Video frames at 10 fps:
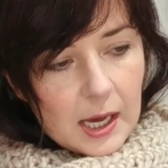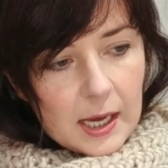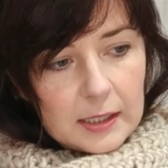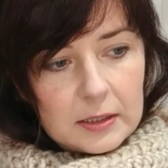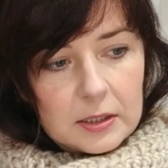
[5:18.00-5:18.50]

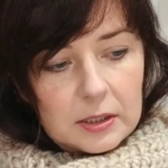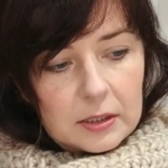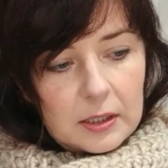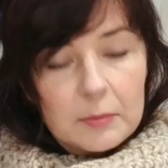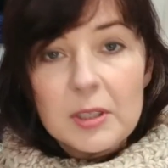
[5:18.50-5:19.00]
And
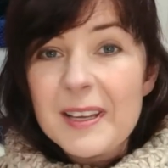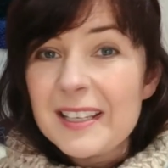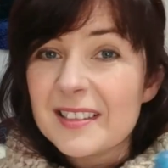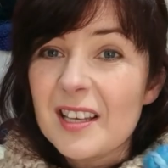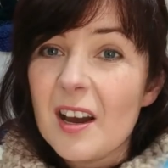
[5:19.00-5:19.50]
I'm going to
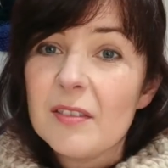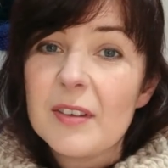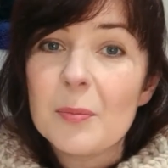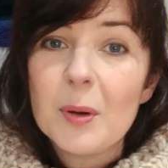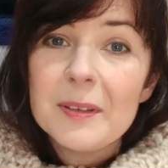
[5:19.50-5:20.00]
make a scarf.
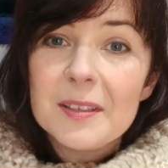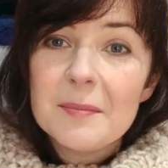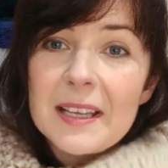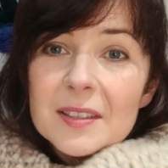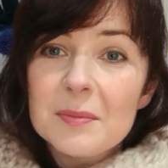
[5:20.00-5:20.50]
I'm probably
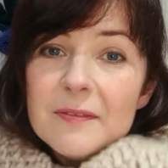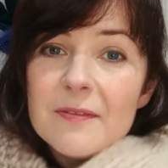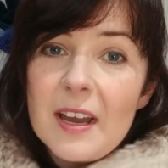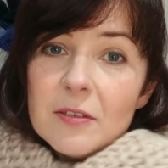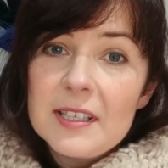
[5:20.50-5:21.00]
going to make
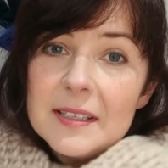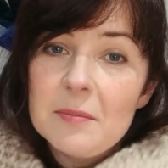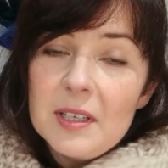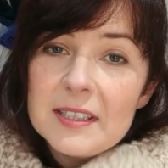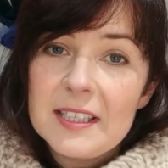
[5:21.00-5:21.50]
something very
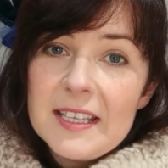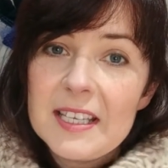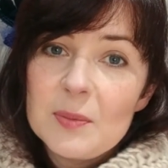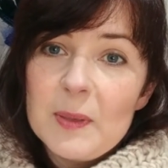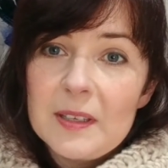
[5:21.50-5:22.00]
similar to
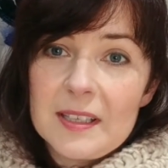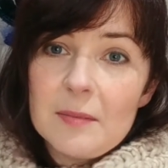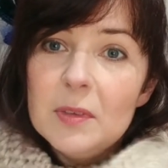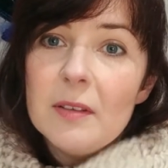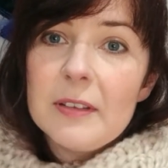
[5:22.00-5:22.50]
this because
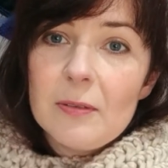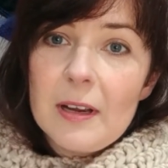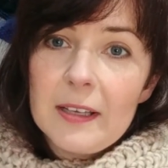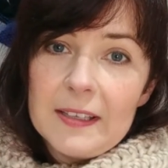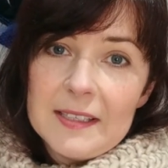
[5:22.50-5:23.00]
I'm loving
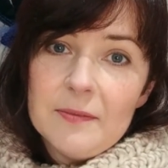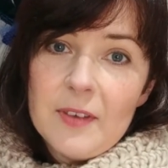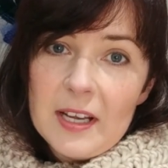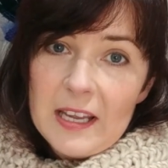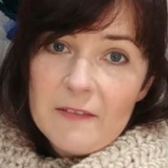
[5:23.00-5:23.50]
wearing this. I'm
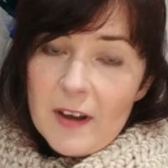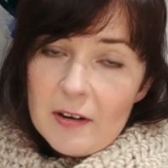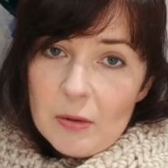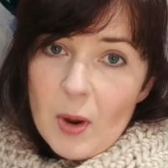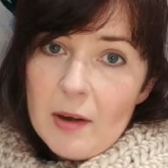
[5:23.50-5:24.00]
finding it
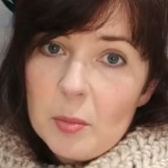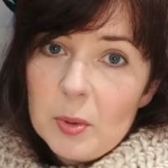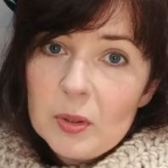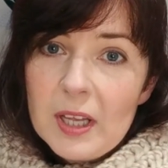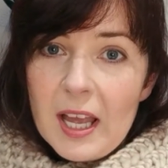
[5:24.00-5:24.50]
very
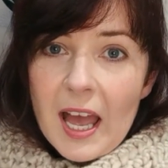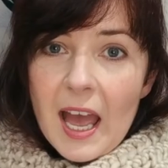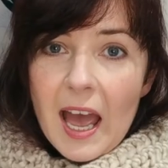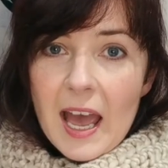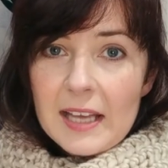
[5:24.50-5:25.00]
wearable,
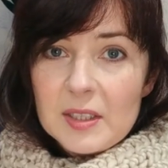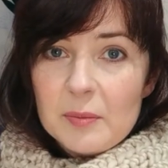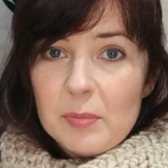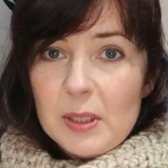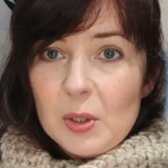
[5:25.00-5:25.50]

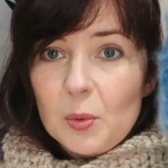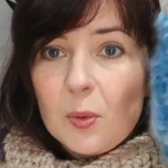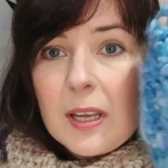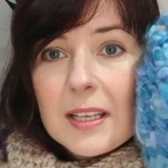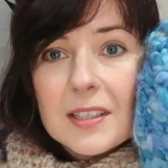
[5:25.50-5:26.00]
and
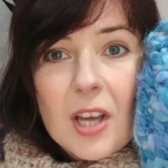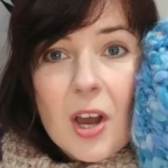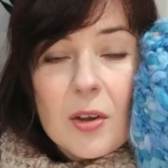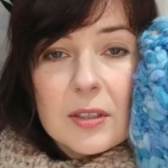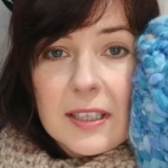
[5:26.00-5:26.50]
blue is
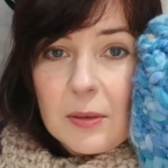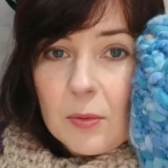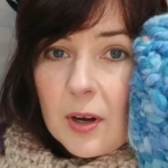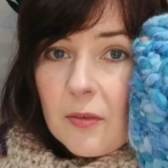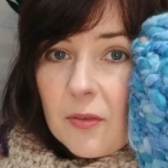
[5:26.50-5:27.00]
totally
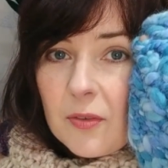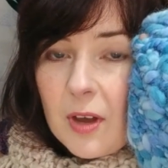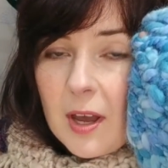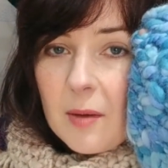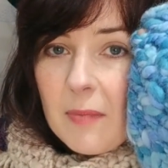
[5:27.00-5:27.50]
one of
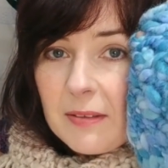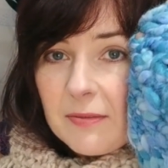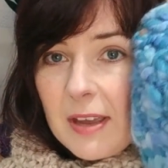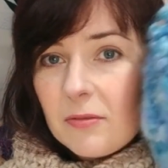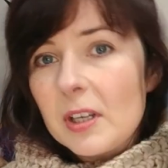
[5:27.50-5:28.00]
my
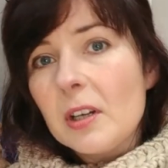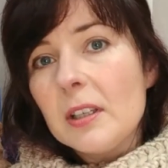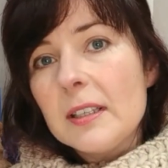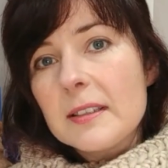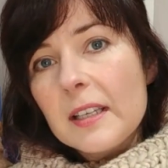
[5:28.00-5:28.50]
favourite
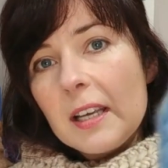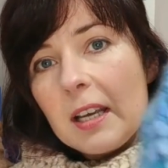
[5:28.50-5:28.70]
colours.